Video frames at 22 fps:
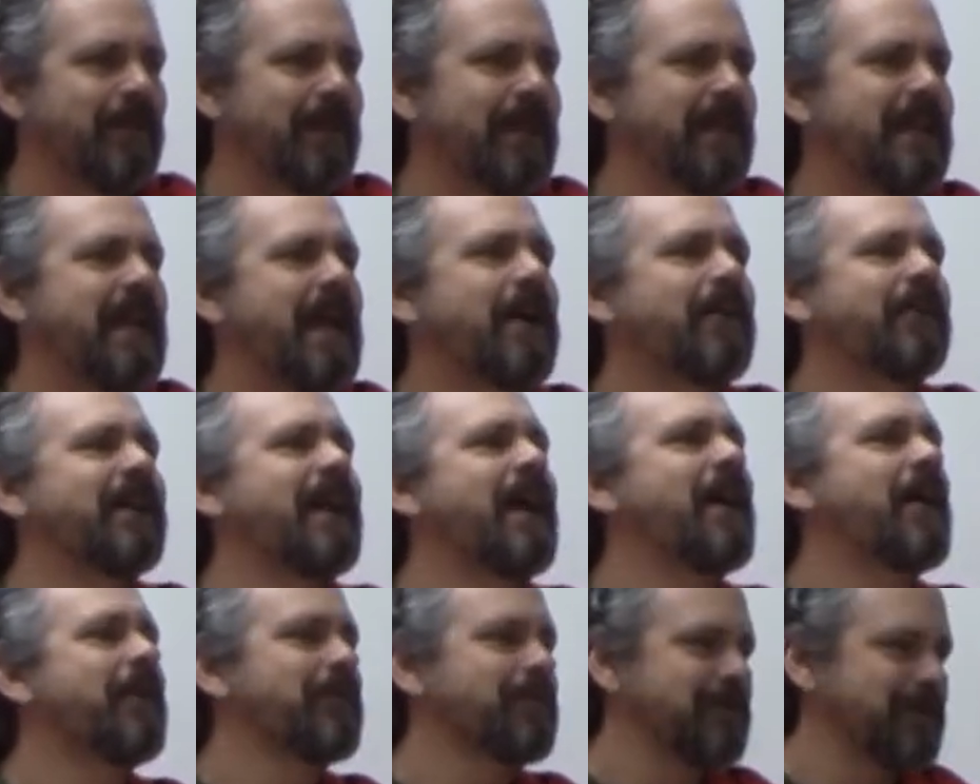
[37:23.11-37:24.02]
inherent
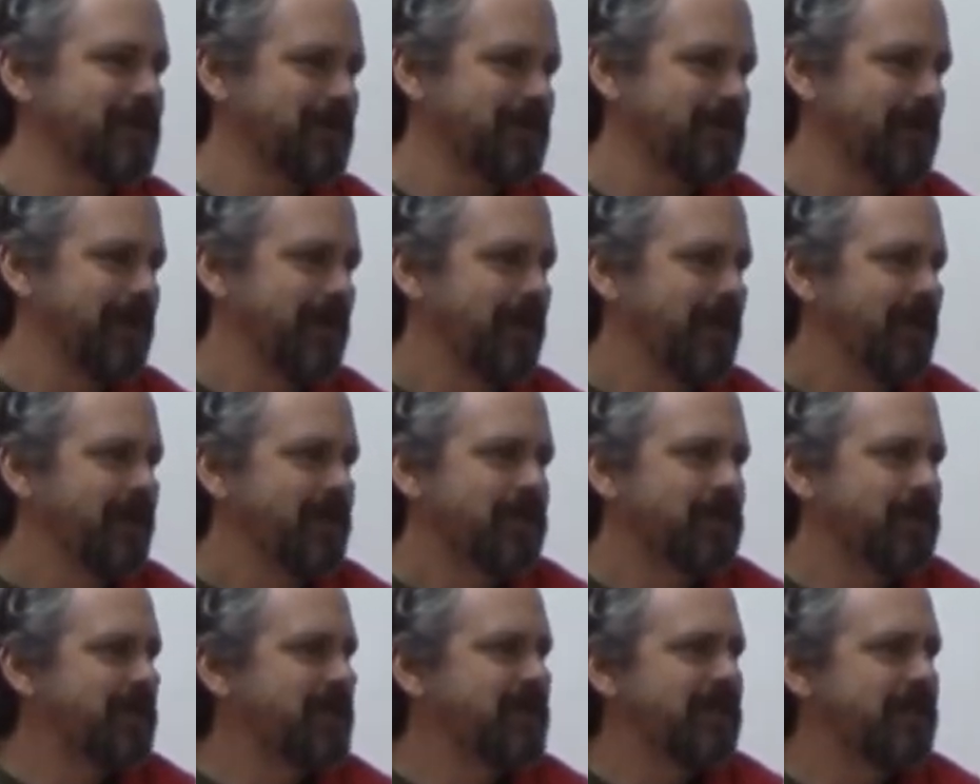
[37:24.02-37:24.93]
errors.
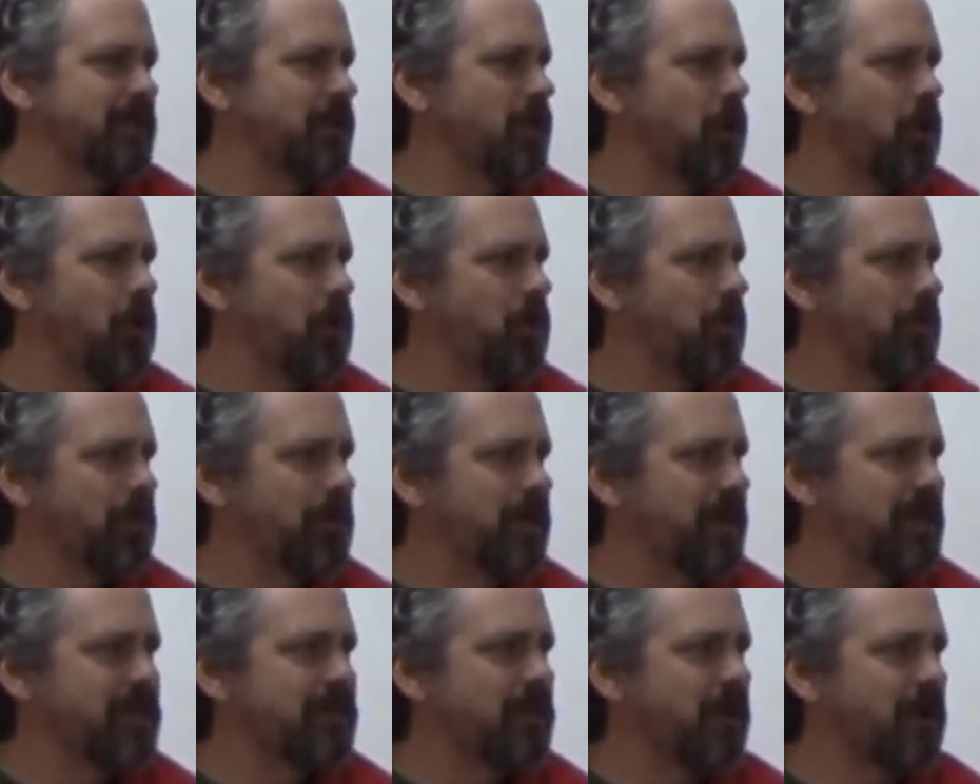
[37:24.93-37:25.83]
So he said, No,
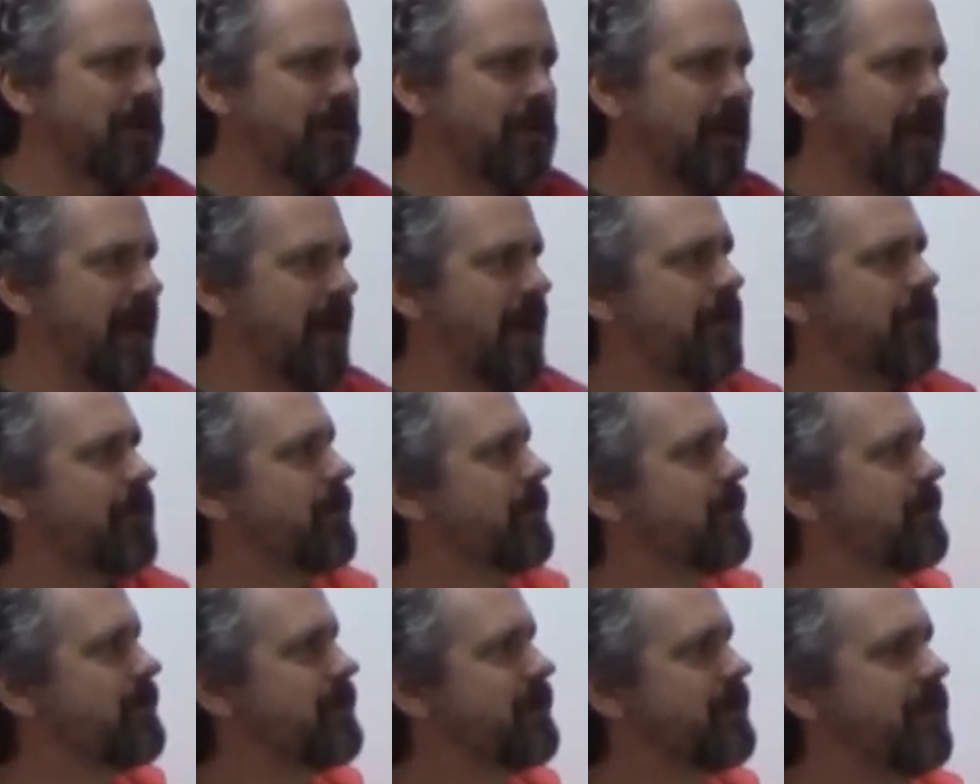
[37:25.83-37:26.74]
these aren't
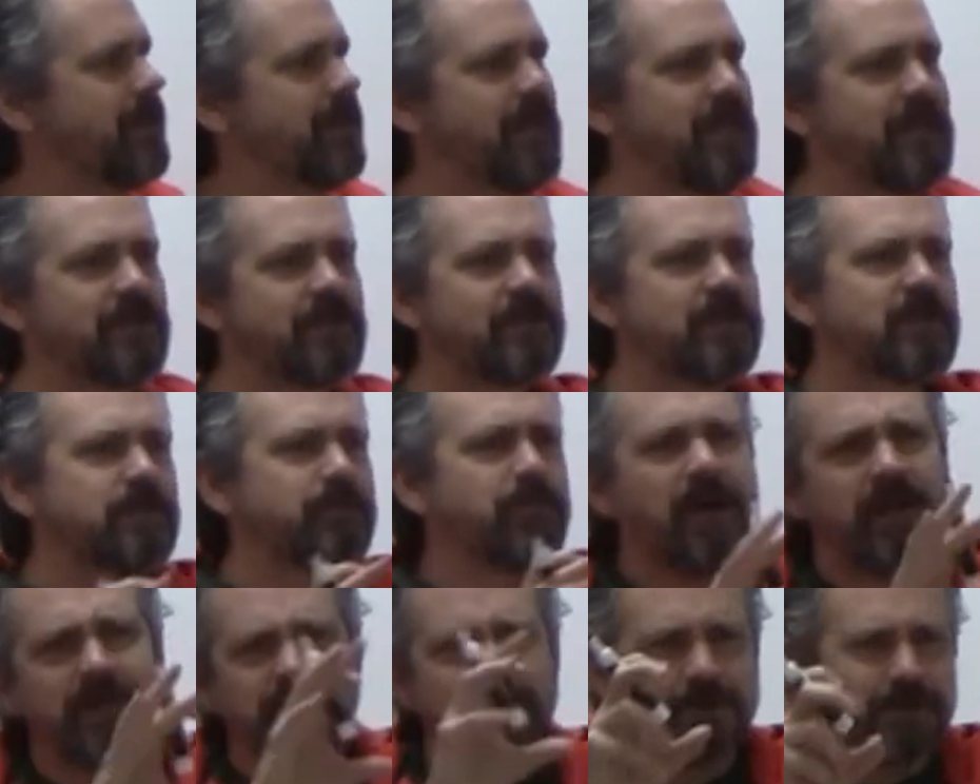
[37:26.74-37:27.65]
errors, these are
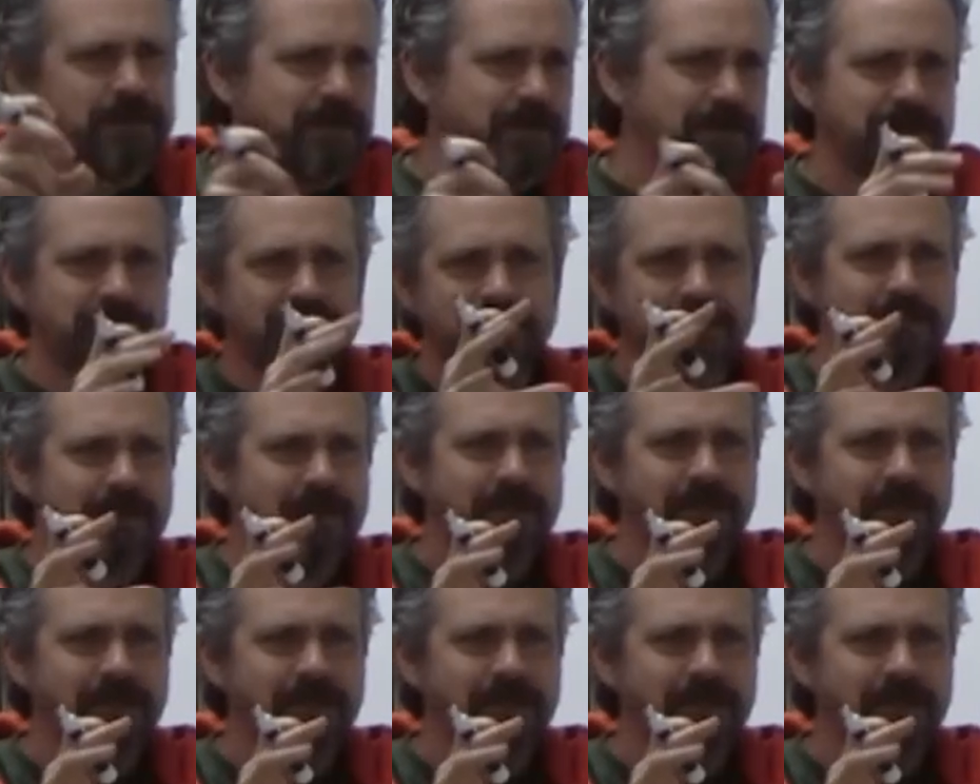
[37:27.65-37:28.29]
just puzzles.